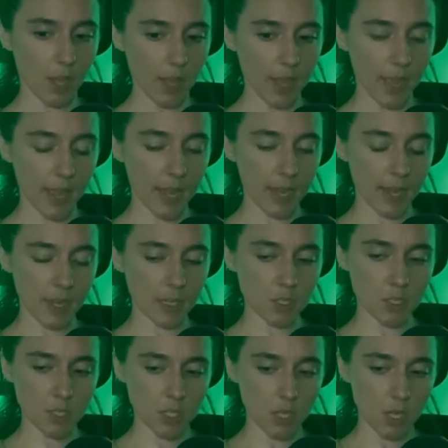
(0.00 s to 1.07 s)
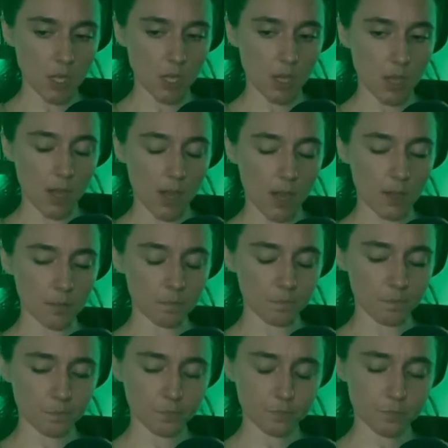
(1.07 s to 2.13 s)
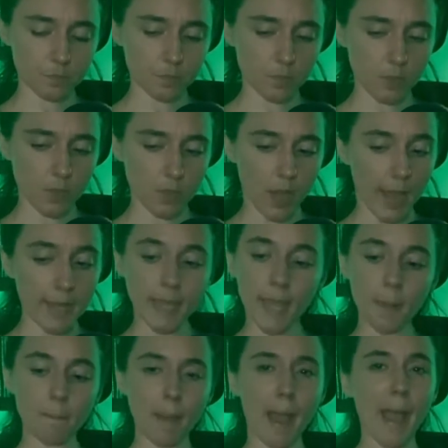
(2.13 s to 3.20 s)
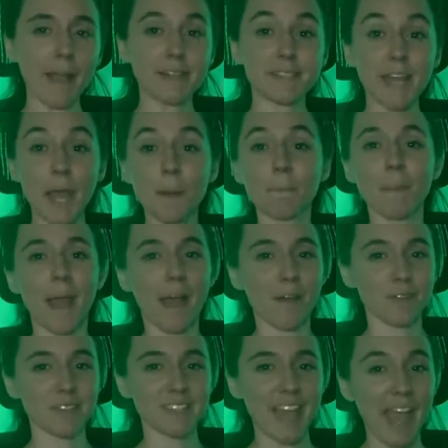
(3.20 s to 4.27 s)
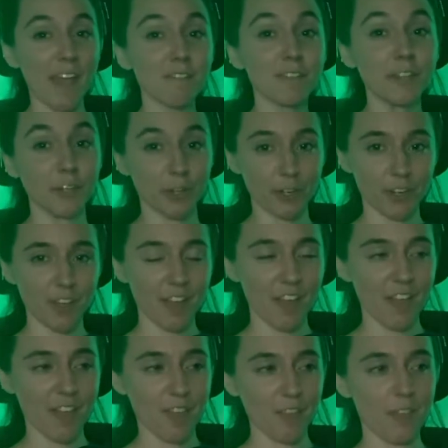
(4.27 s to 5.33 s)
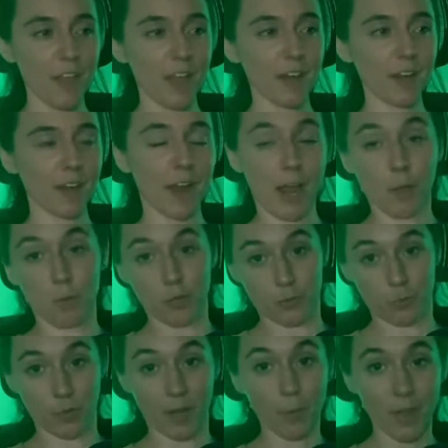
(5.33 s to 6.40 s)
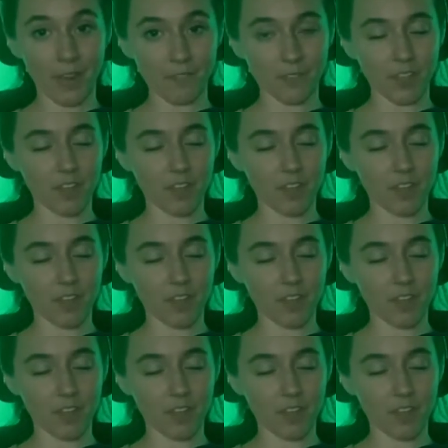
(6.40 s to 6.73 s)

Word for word: And I came back 10 pounds heavier than I was when I went.